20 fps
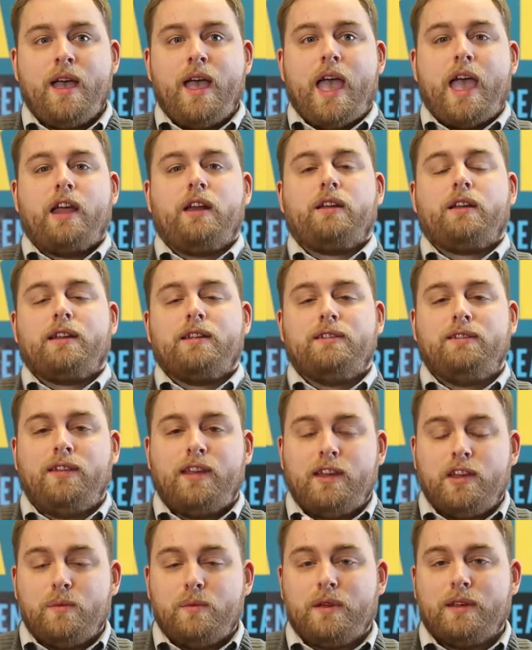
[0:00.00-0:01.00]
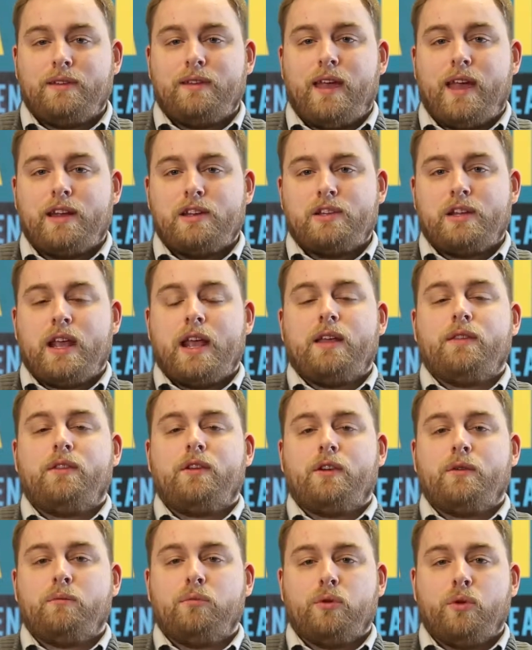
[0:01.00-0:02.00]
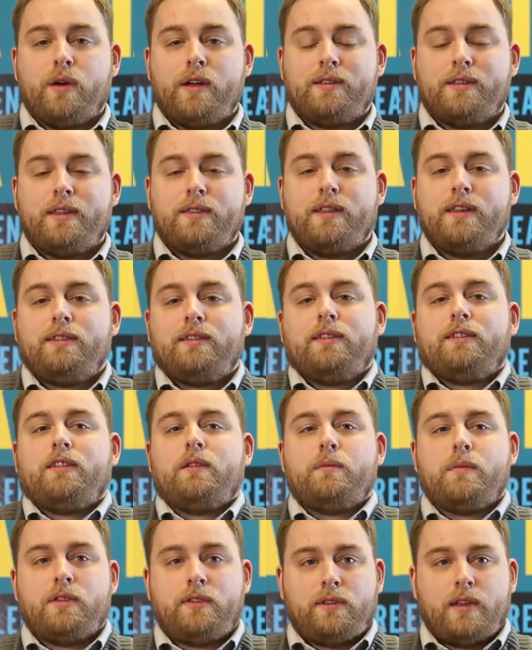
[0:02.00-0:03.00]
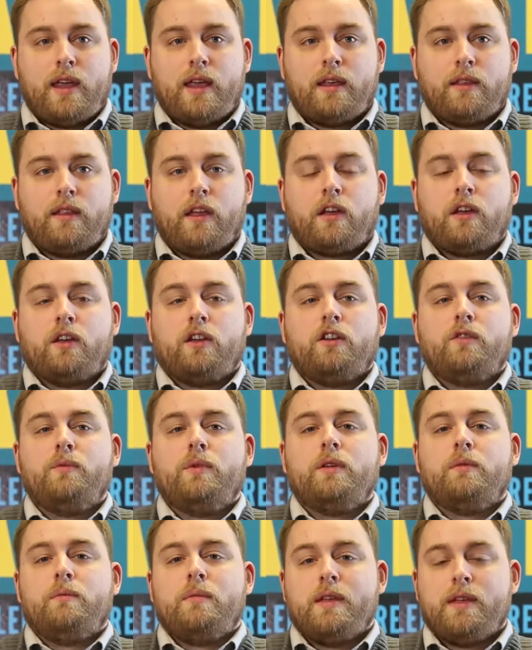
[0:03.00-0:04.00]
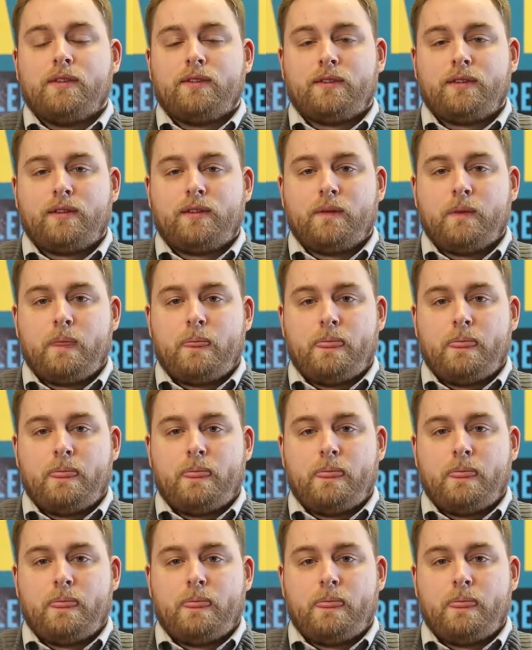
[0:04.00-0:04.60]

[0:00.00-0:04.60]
and continuing to educate their employees that this is a mistake that could have been missed.